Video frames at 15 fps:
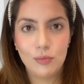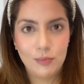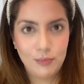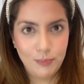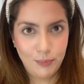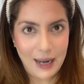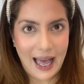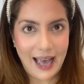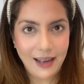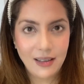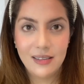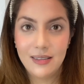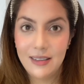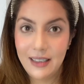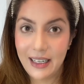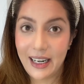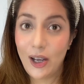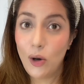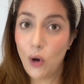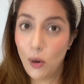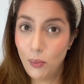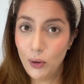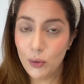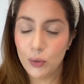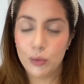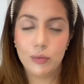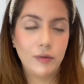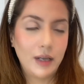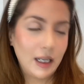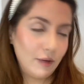black, gray or blue
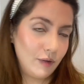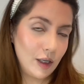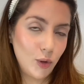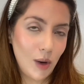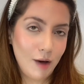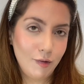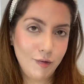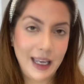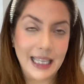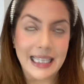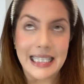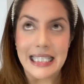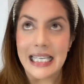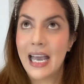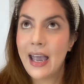when you have veins,